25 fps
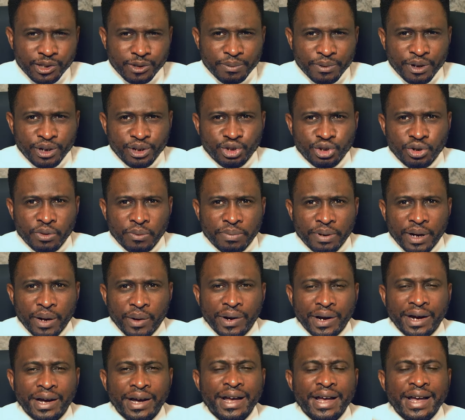spiritual
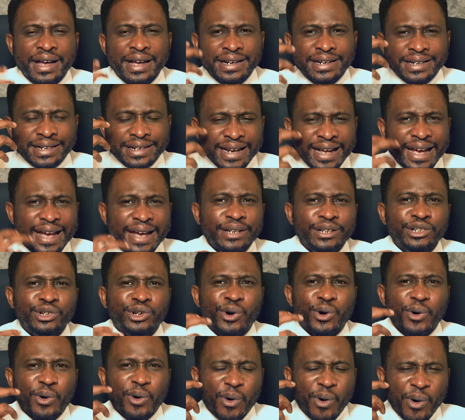power, then
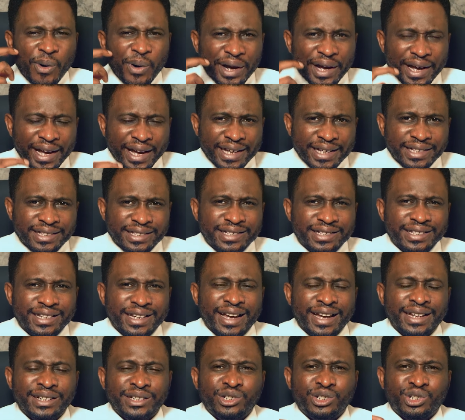your organs
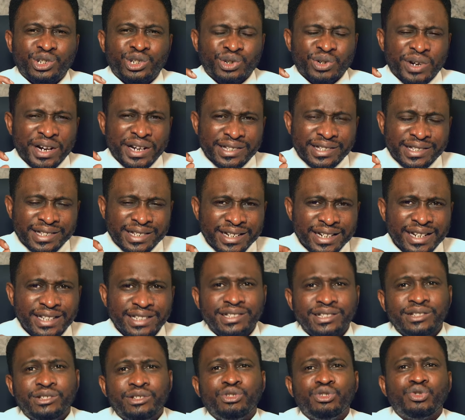can
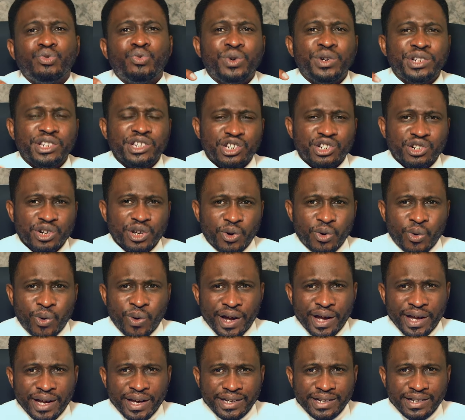translate it into what is
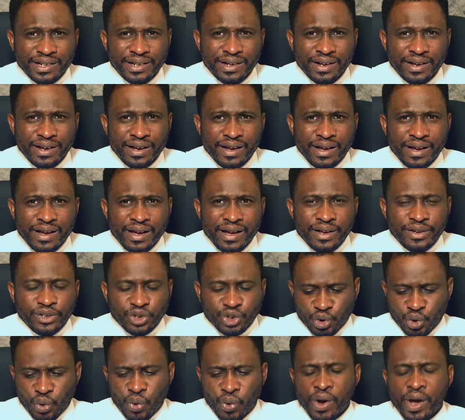required.
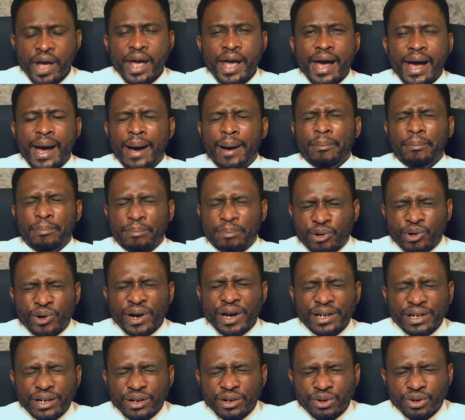So I'm
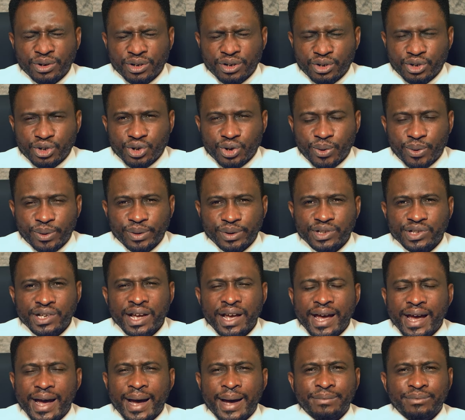praying in other tongues.
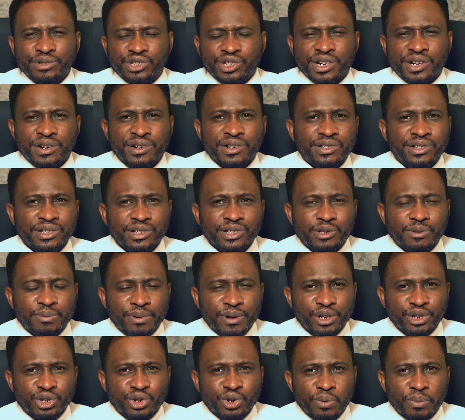I'm generating
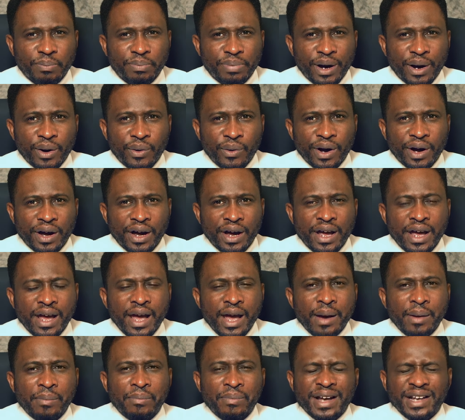spiritual power.
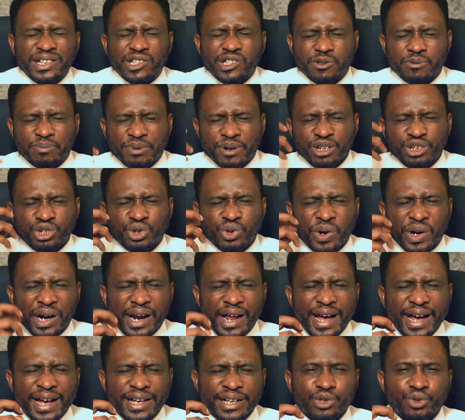My spiritual
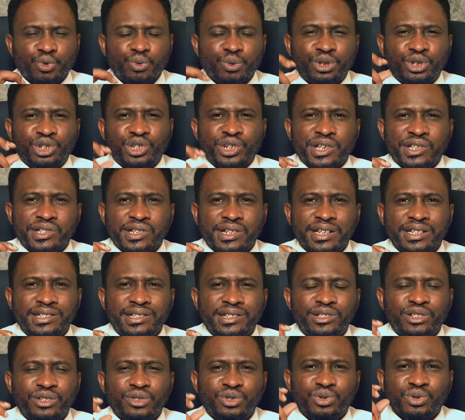eyes will translate
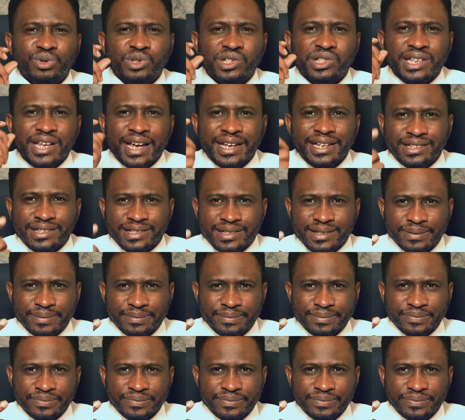it into sight,